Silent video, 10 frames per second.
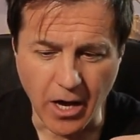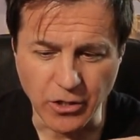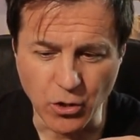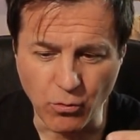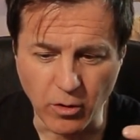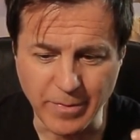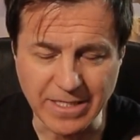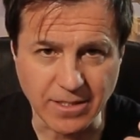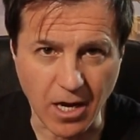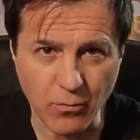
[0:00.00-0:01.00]
you will be
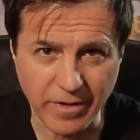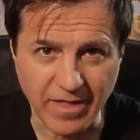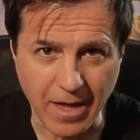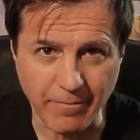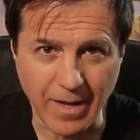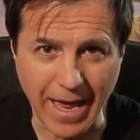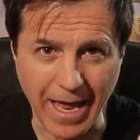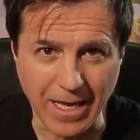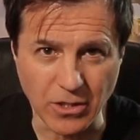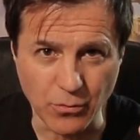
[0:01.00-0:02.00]
stuck with them
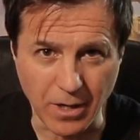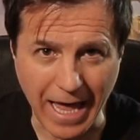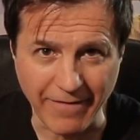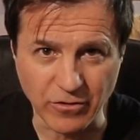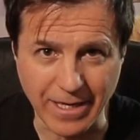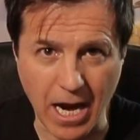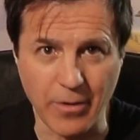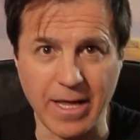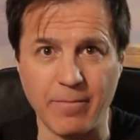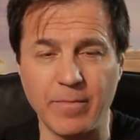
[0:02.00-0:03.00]
and you will have to
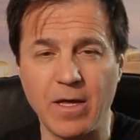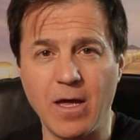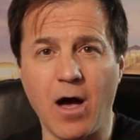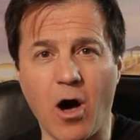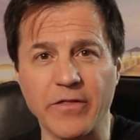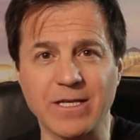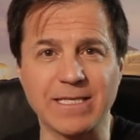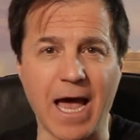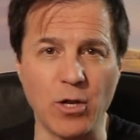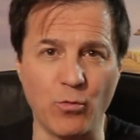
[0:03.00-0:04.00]
carry them on the
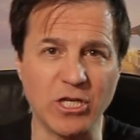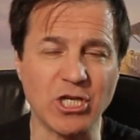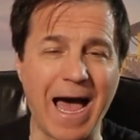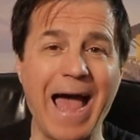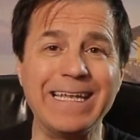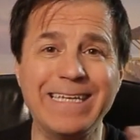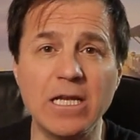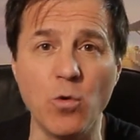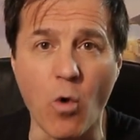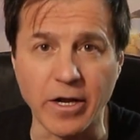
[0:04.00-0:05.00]
side, which I
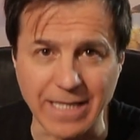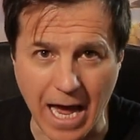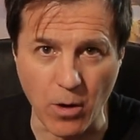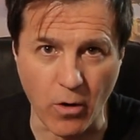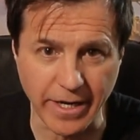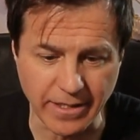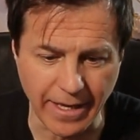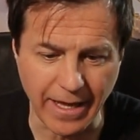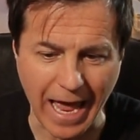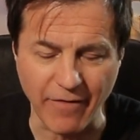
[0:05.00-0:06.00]
didn't want. I wanted
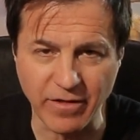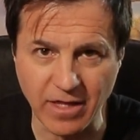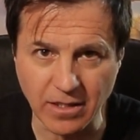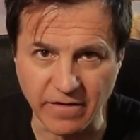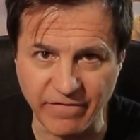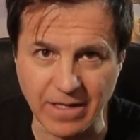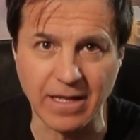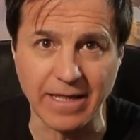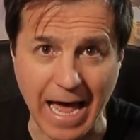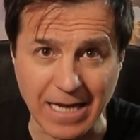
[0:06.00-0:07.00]
everything to fit
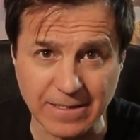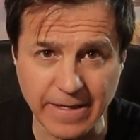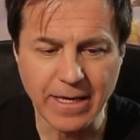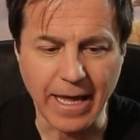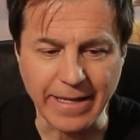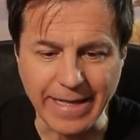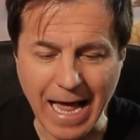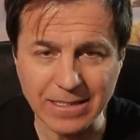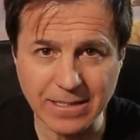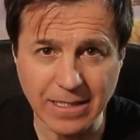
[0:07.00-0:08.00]
in that, and
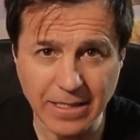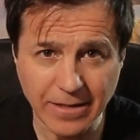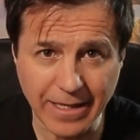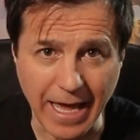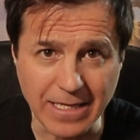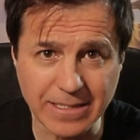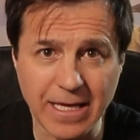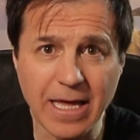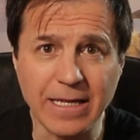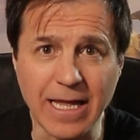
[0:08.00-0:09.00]
that's the case
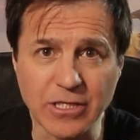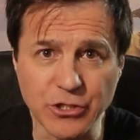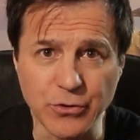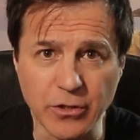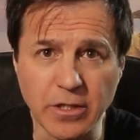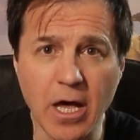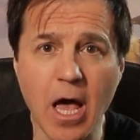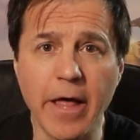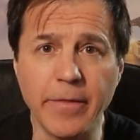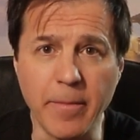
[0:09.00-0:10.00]
that suited
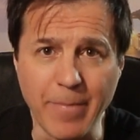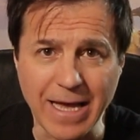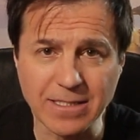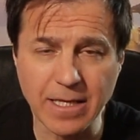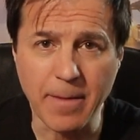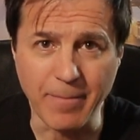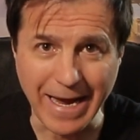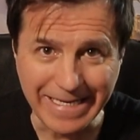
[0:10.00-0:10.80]
the best my